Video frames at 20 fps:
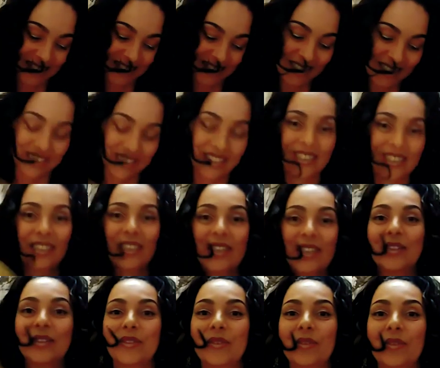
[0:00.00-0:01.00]

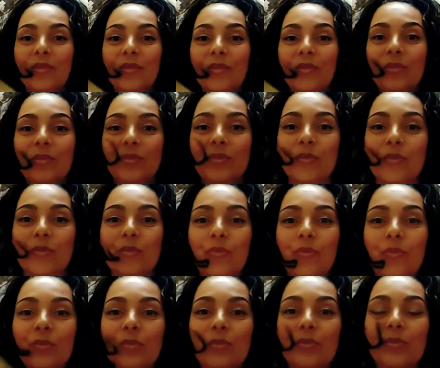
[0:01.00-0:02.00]

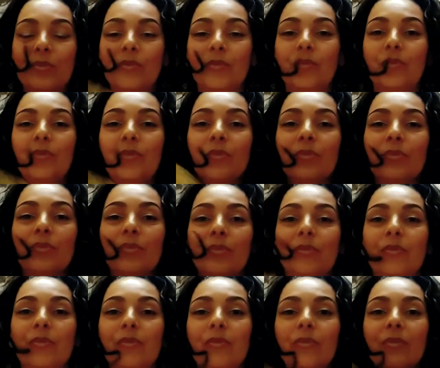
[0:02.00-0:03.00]

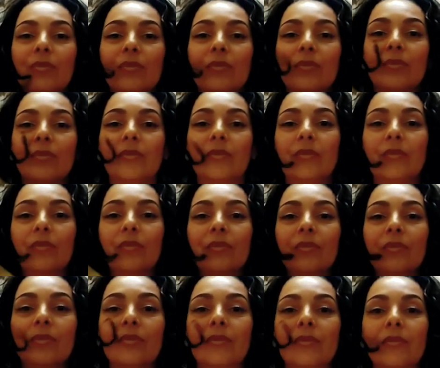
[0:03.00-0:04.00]

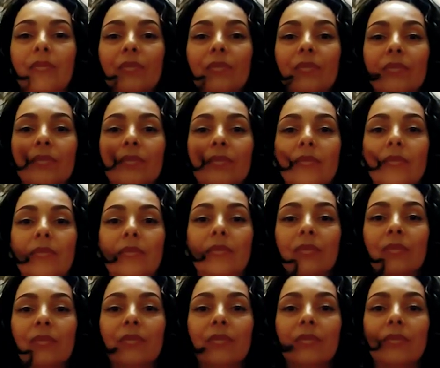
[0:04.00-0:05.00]

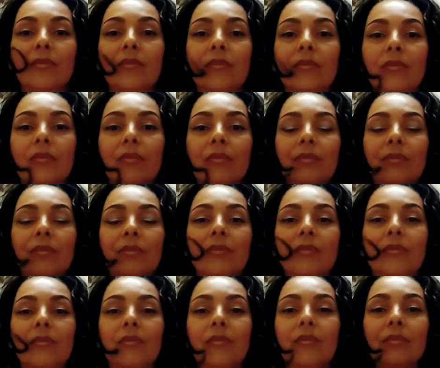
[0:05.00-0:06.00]

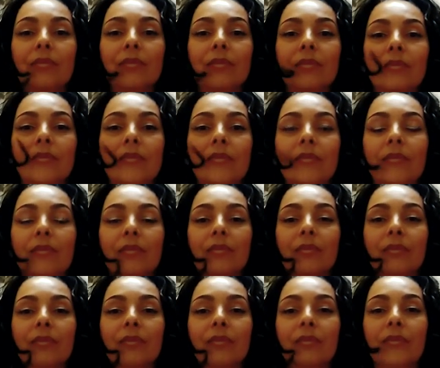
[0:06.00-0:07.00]

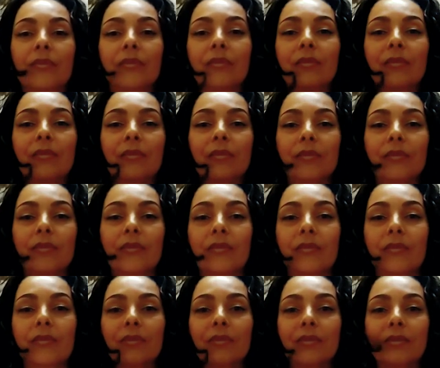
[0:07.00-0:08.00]
(silent)